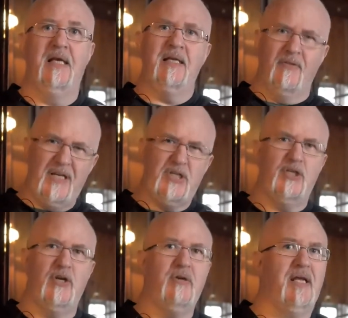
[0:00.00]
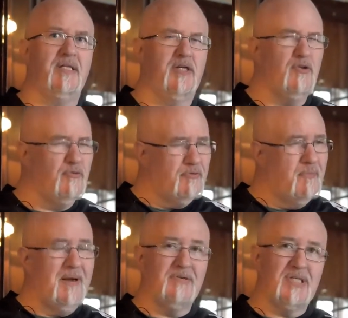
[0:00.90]
Now, these units are good for
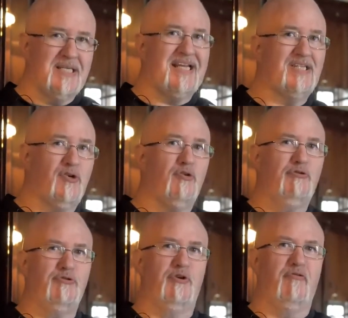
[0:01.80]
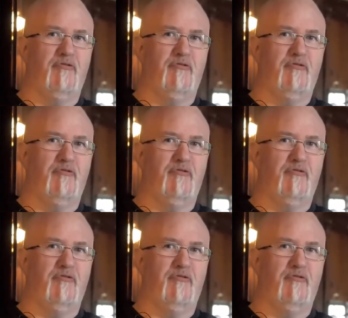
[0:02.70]
about 600